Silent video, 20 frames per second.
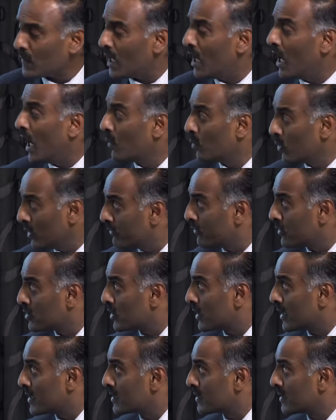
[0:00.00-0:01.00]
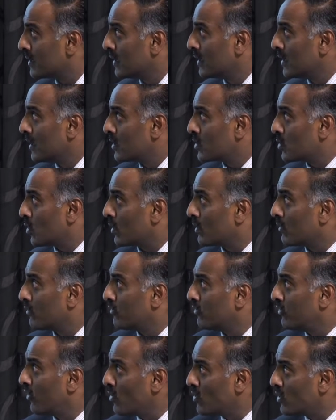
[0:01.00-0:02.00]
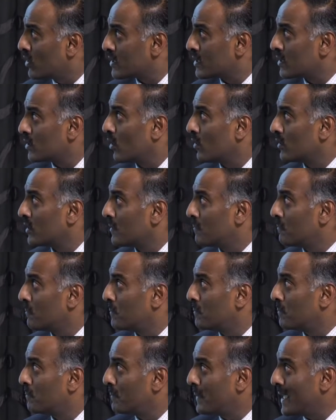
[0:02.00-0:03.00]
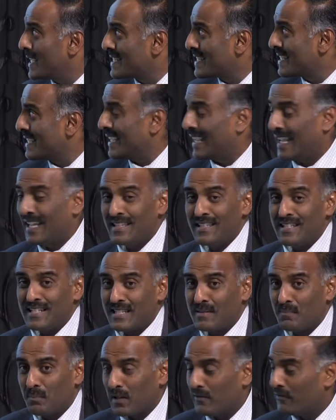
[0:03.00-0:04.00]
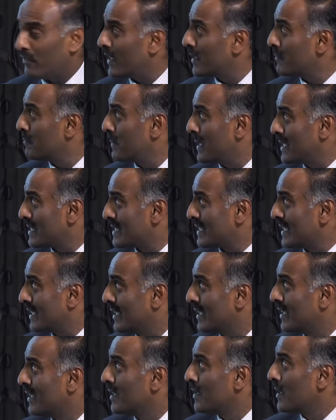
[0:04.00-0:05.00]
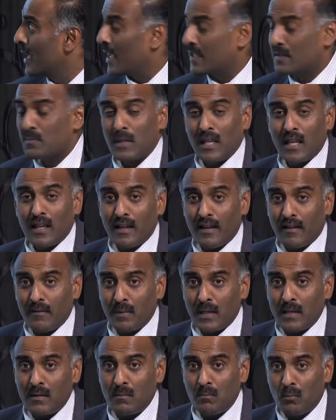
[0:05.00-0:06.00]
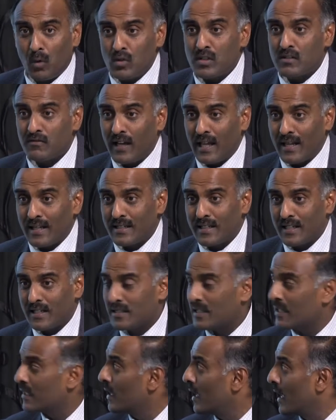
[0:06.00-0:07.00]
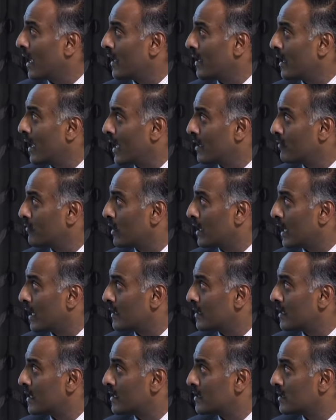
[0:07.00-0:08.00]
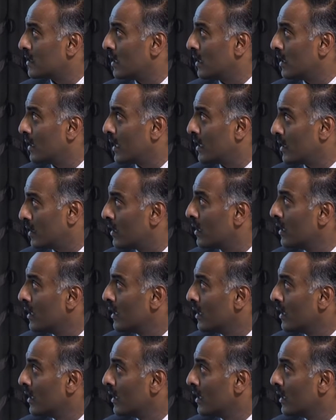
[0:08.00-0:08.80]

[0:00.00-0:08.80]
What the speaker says: I will, for today's talk, focus on the PESI and the simplified PESI, as they have been most validated and advocated and